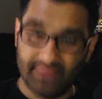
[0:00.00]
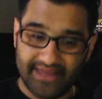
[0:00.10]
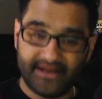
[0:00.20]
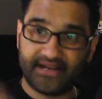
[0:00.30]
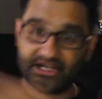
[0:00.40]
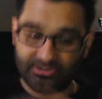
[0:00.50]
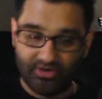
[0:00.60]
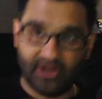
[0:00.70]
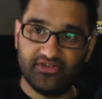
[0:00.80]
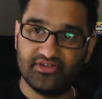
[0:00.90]
make an
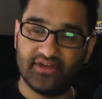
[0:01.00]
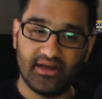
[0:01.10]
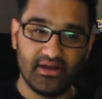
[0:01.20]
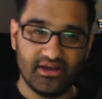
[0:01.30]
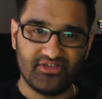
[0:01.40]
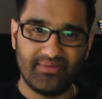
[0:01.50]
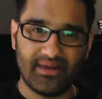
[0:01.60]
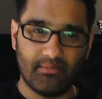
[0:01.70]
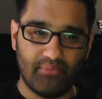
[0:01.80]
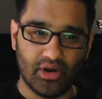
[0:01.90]
attachment. It's a
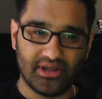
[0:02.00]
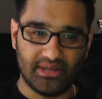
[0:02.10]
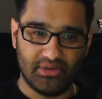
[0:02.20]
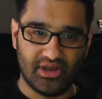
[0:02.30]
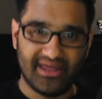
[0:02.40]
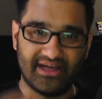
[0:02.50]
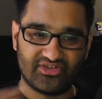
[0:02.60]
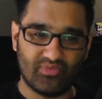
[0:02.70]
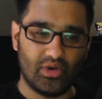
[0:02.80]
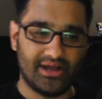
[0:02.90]
bit bulky, but you can get a
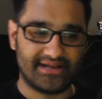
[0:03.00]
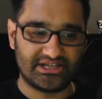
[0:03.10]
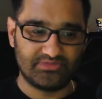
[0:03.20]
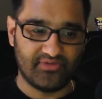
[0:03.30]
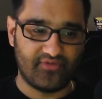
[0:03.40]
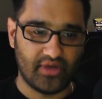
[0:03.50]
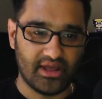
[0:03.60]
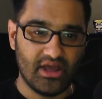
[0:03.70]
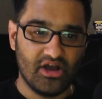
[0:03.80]
smaller attachment for it.